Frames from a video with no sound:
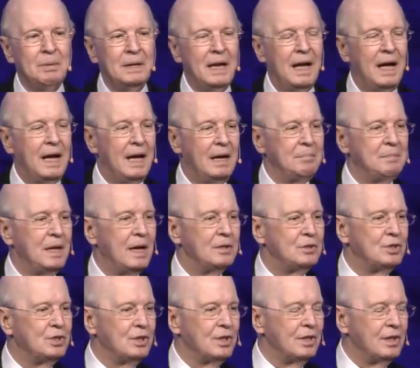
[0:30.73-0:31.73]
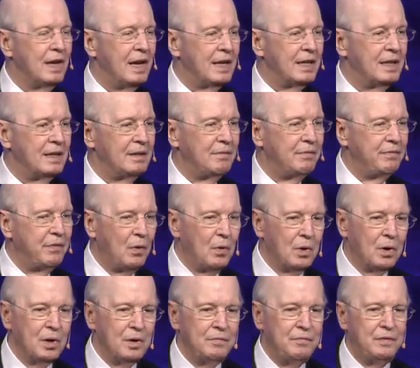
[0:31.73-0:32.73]
but I, am not sure I can
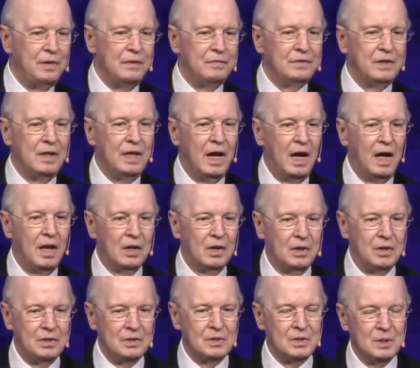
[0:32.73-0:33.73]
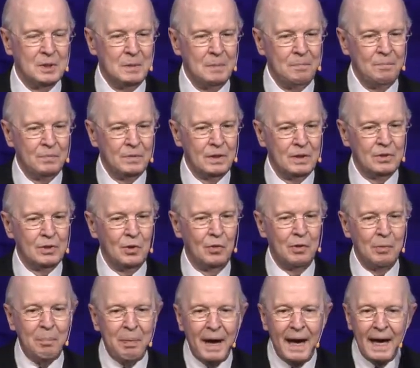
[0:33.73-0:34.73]
afford $50. So
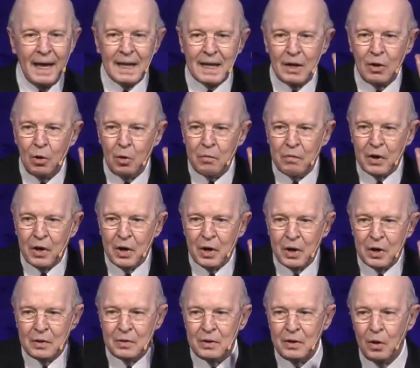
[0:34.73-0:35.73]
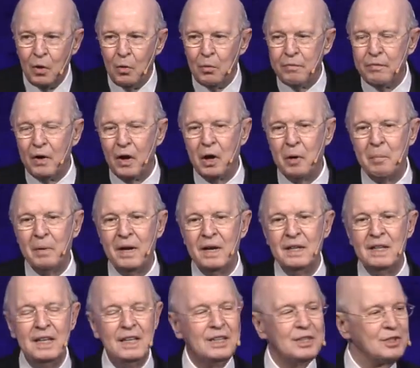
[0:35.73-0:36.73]
the pilot overheard the old farmer
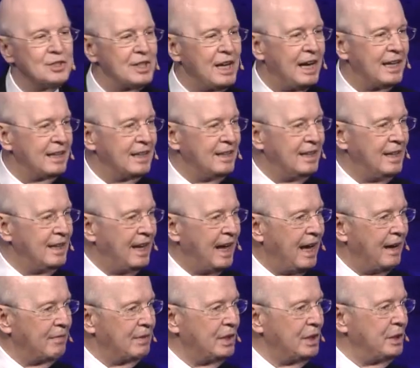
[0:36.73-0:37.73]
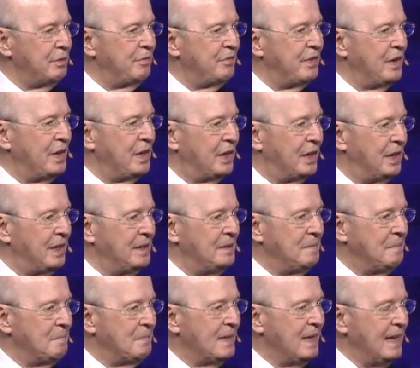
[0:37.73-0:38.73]
and he decided he'd have a little
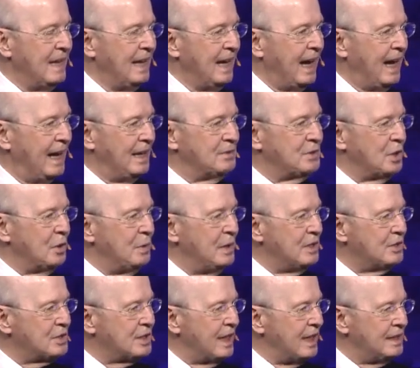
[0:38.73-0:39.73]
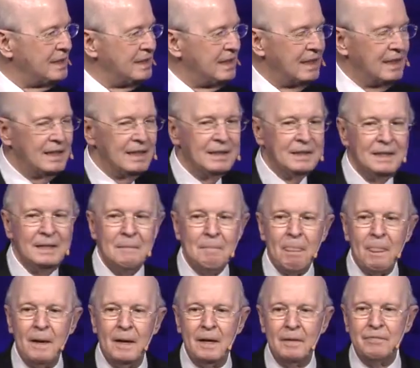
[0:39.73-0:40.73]
fun. And so he said, uh,
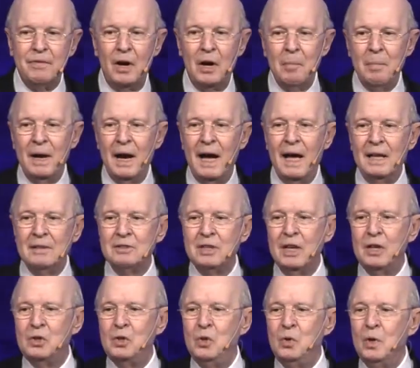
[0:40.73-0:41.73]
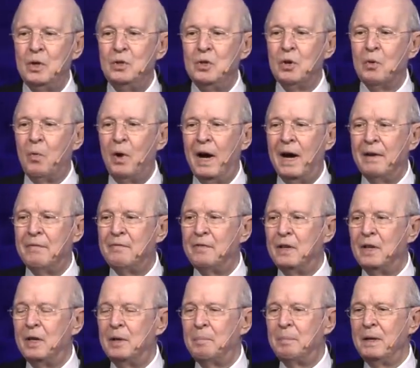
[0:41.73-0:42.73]
uh, Farmer, I'll take you and your wife
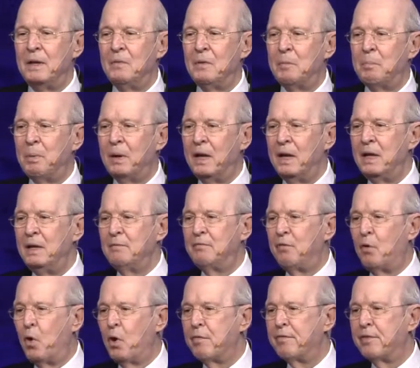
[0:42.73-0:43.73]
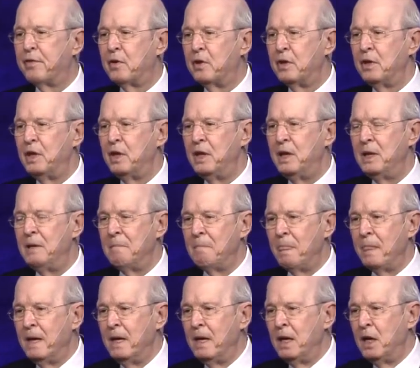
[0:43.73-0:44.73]
up in the plane for free
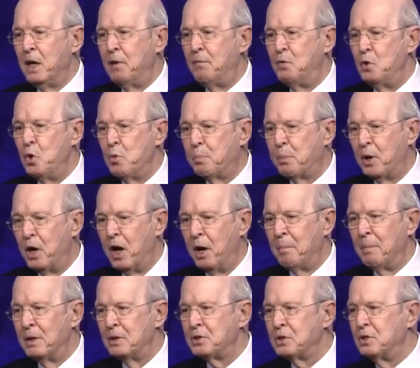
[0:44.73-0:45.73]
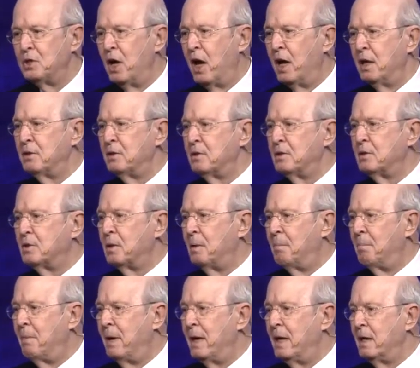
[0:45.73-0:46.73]
if you promise not to
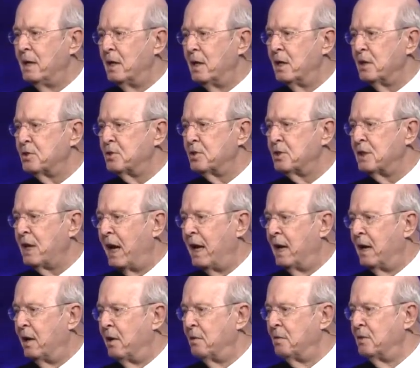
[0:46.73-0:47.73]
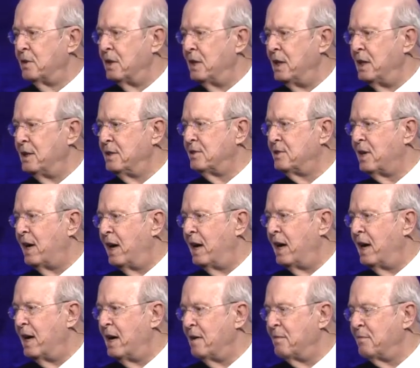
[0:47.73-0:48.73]
make a sound the
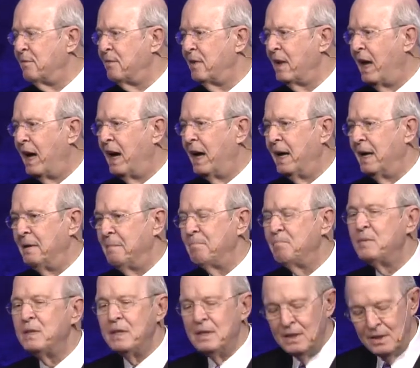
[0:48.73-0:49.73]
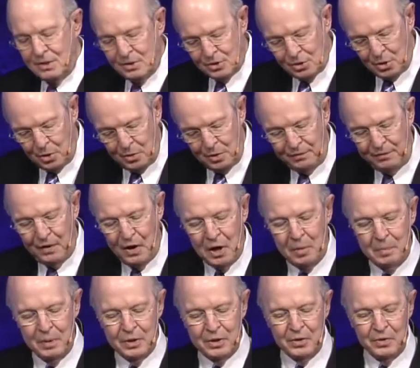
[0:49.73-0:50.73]
entire flight. So the
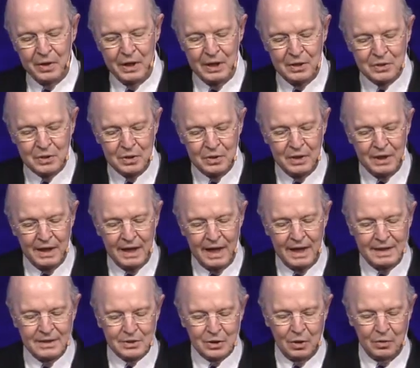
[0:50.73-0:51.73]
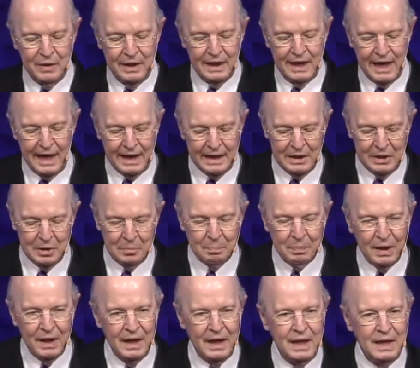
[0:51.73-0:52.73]
farmer agreed to it, and so they got in the
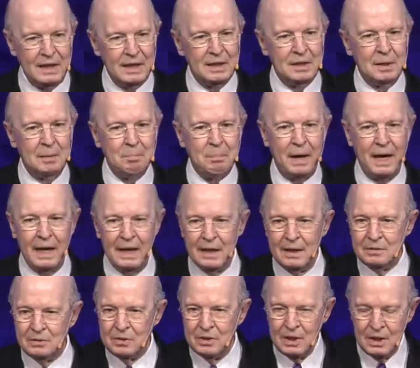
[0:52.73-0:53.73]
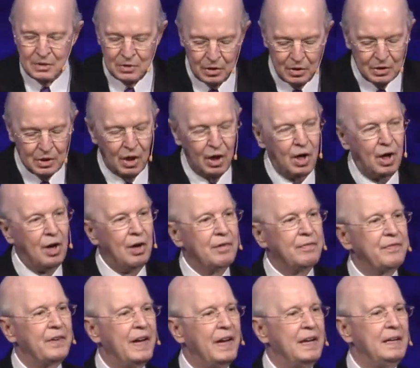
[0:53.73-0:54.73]
plane, and the pilot took
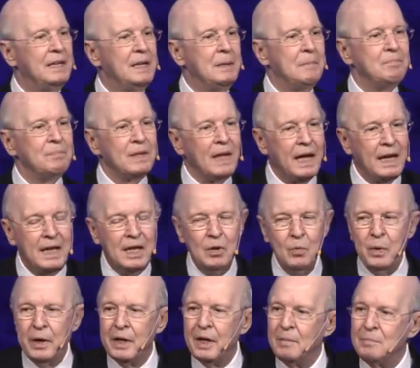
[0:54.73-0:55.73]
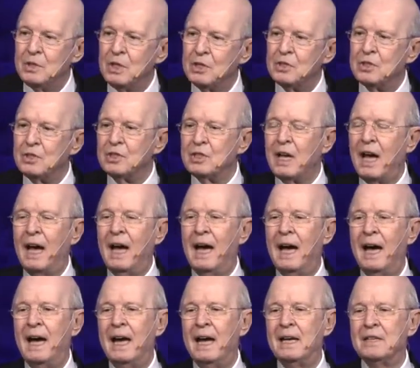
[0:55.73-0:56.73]
off, and and he went up just as
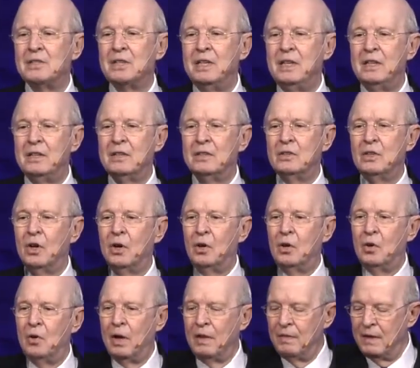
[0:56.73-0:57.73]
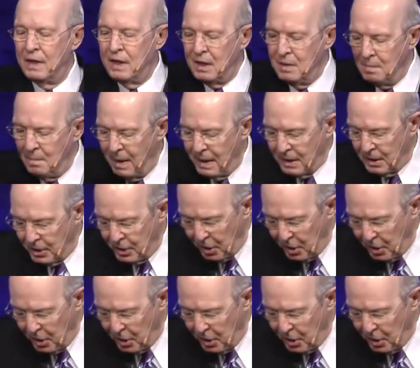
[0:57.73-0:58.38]
high as he could go, and then he made a